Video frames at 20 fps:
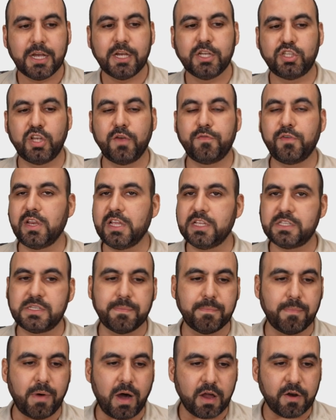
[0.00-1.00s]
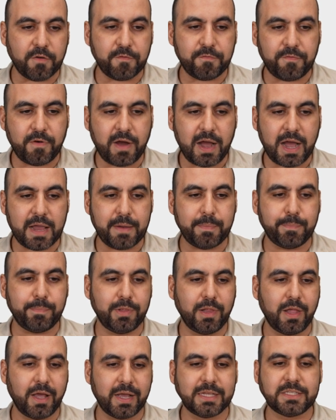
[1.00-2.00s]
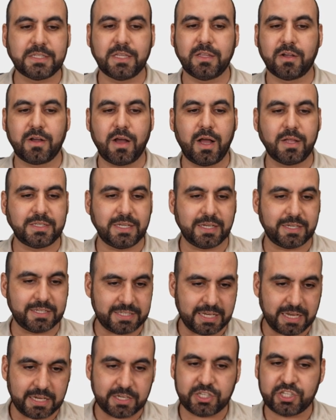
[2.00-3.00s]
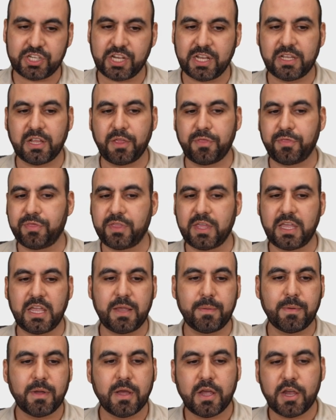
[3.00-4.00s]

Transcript: So if you need to modify plugins in the content section, the theme,